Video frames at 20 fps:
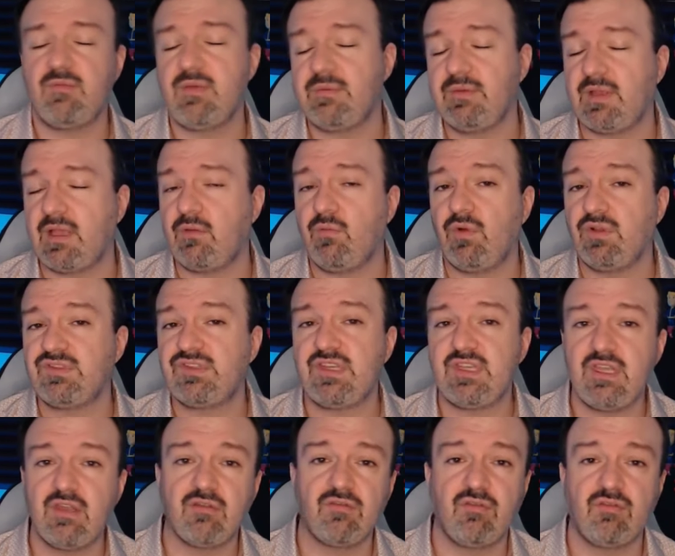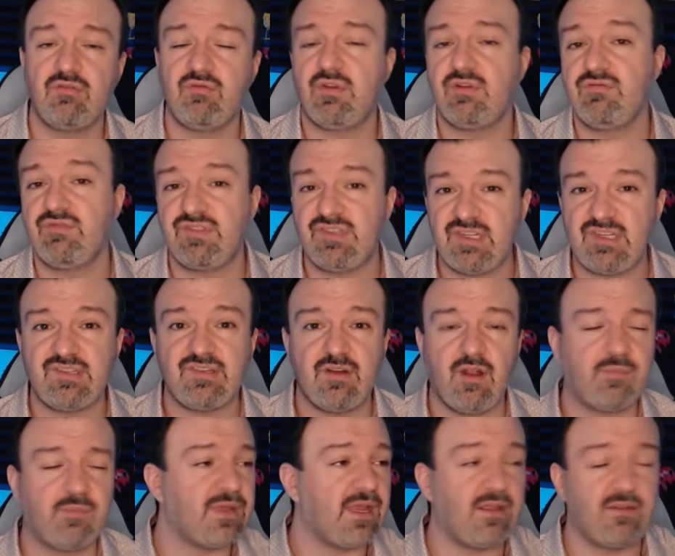Maybe like once a year they'll do a new season
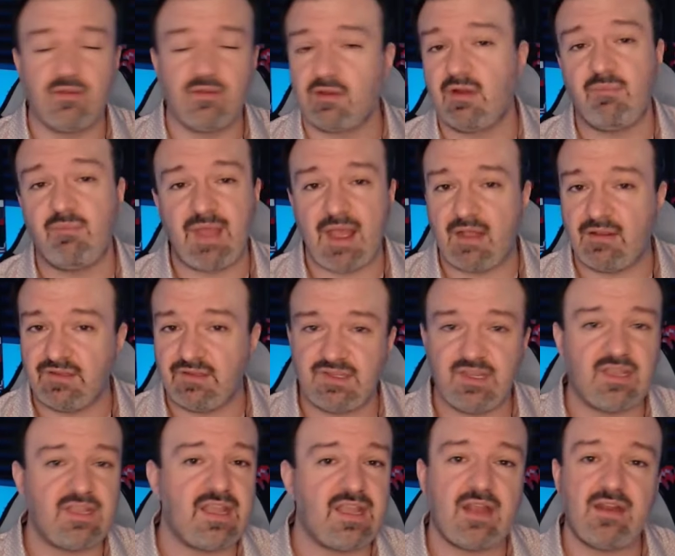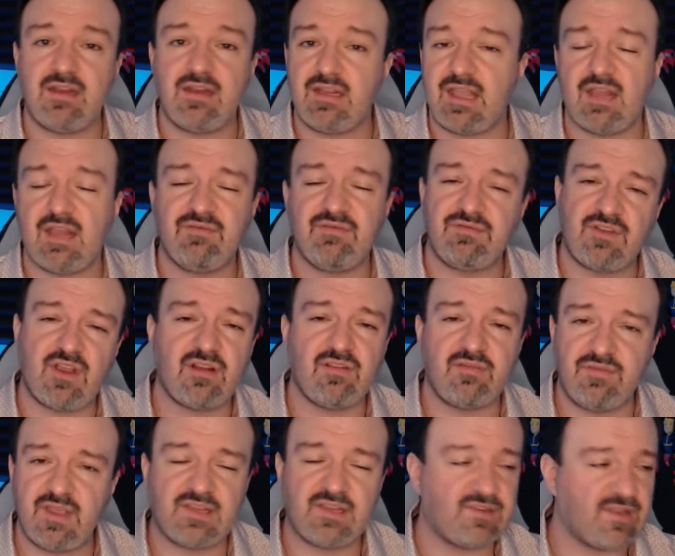update and they're going to balance it again and again and try to
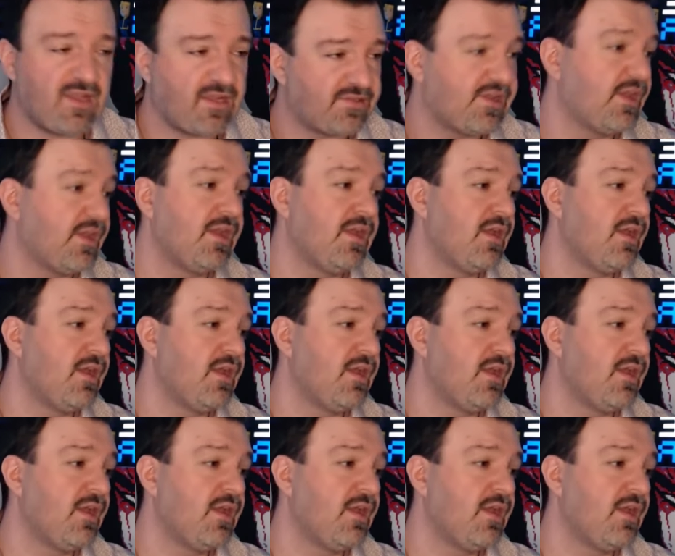fix things.